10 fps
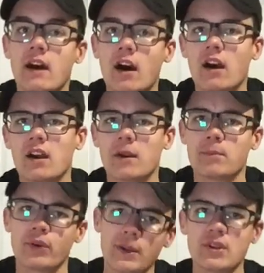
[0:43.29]
are
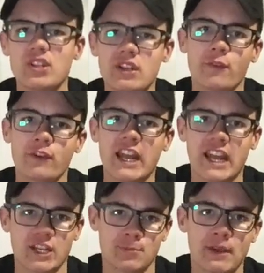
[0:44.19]
pretty much a different
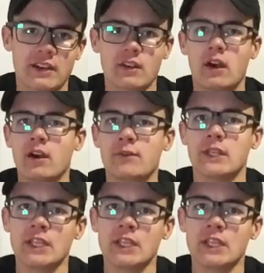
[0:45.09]
aspect of